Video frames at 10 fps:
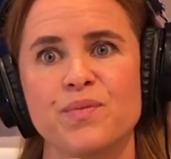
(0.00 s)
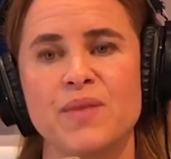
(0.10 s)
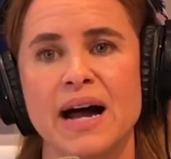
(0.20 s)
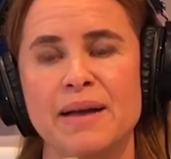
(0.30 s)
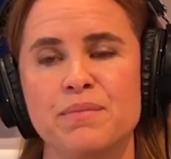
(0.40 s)

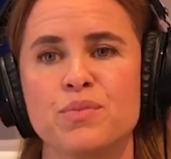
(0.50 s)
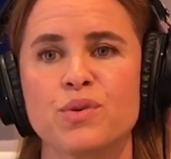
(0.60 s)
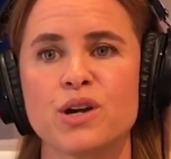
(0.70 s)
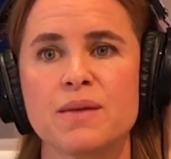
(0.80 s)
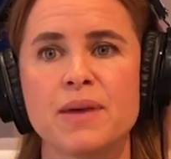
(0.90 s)
I'm
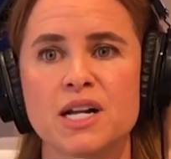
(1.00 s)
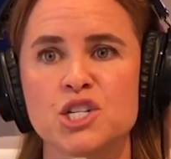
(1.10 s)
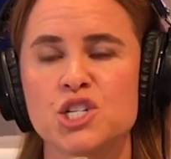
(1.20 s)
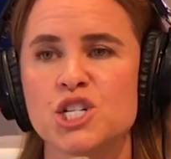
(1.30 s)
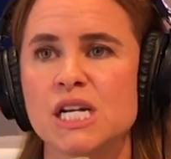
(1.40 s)
pretty
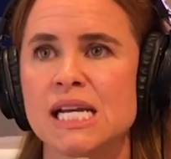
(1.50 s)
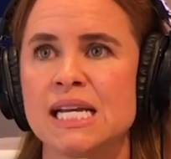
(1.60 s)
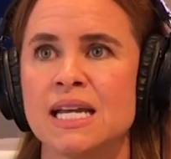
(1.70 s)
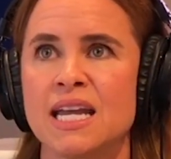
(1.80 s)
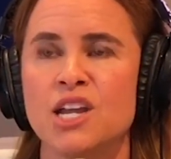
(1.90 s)
much,
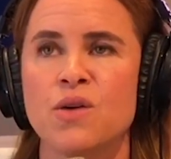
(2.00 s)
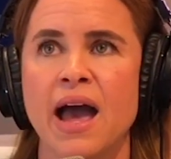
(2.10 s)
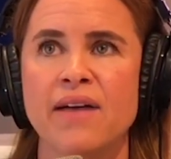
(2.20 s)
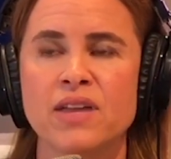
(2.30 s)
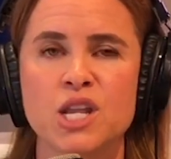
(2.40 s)

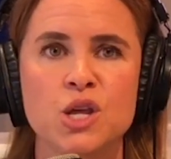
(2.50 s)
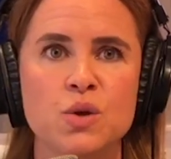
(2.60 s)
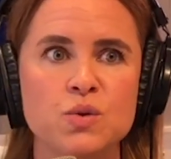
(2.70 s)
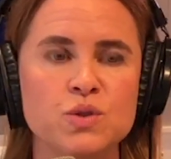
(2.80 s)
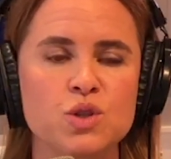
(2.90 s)
haven't
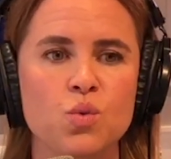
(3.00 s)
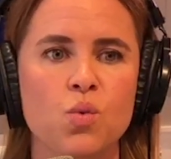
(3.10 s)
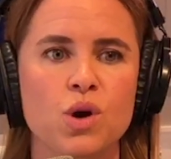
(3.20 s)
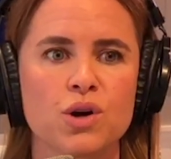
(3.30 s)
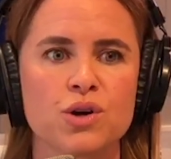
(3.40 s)
used the
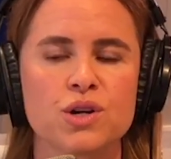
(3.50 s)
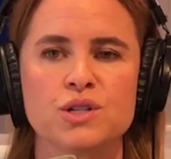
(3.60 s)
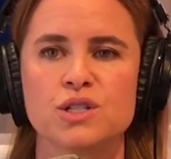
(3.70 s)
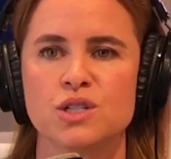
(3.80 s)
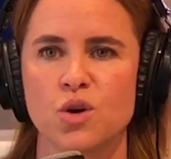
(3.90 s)
word
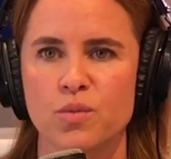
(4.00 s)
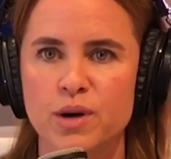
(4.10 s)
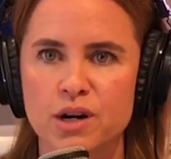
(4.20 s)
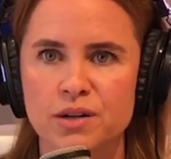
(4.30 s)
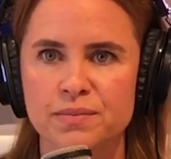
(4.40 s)

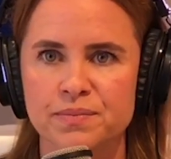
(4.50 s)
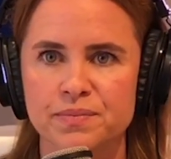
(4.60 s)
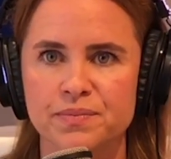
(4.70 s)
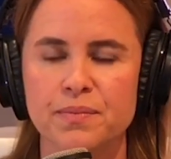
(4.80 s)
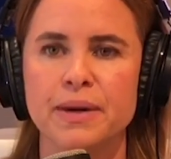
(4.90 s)
sober,
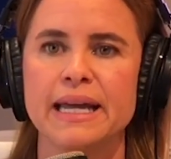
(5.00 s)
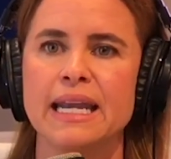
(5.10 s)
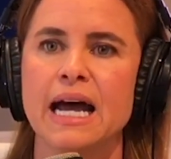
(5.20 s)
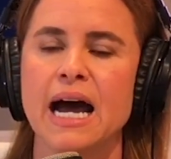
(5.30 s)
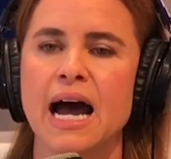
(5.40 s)
but
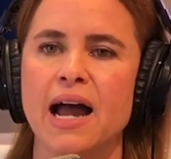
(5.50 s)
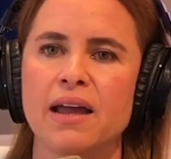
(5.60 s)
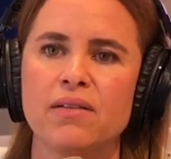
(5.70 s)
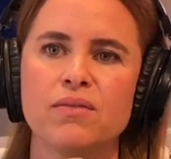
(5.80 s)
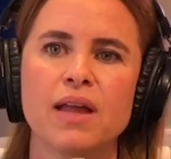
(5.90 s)

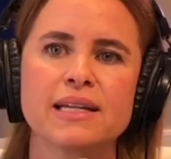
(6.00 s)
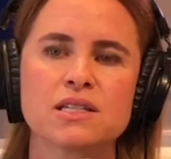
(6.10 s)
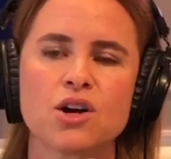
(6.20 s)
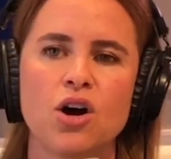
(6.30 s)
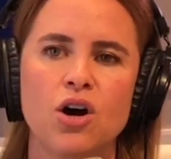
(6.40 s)
I like
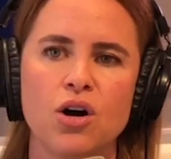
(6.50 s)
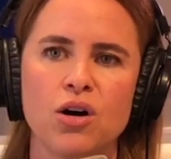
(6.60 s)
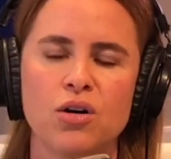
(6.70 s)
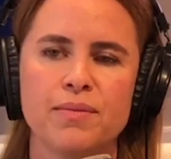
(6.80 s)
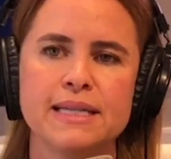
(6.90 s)
to
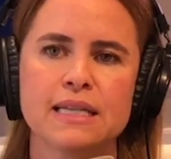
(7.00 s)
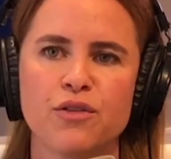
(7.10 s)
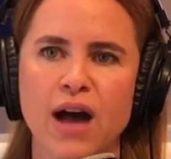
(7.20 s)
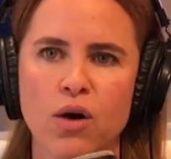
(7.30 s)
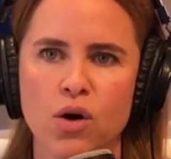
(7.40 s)
call
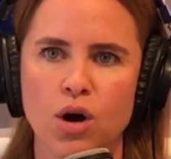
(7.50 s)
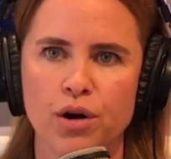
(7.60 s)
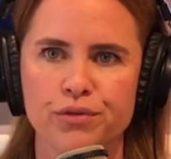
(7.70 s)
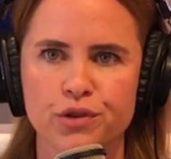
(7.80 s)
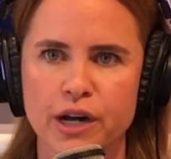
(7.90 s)
myself
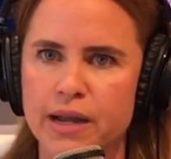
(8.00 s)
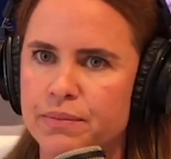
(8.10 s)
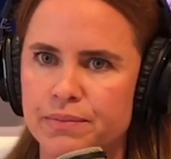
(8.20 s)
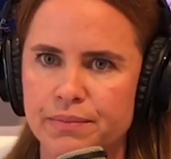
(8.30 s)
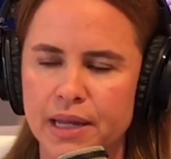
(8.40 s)
alcohol free
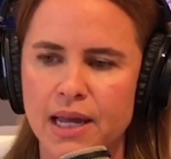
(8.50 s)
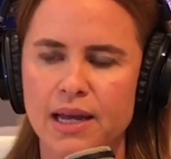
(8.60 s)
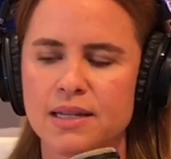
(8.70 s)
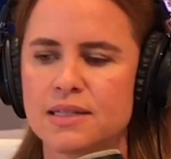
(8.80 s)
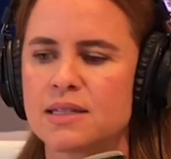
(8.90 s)

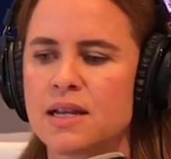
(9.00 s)
because,